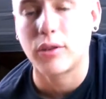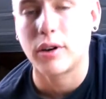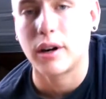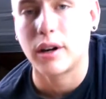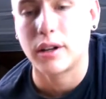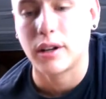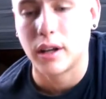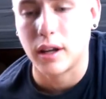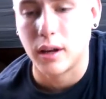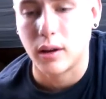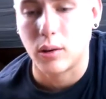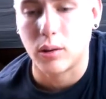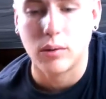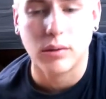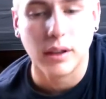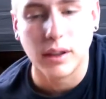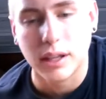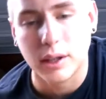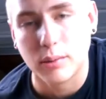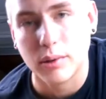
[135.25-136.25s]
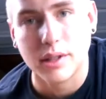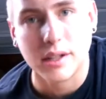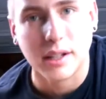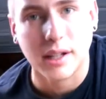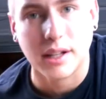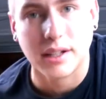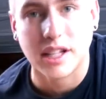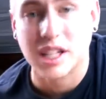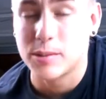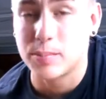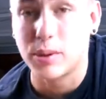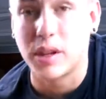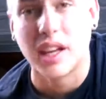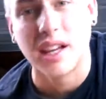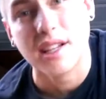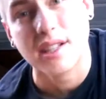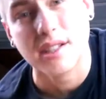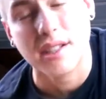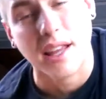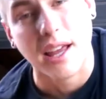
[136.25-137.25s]
where the liquid's going to
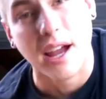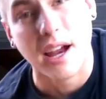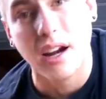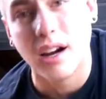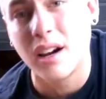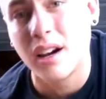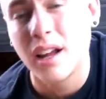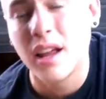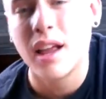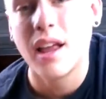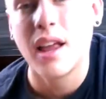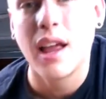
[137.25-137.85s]
displace the air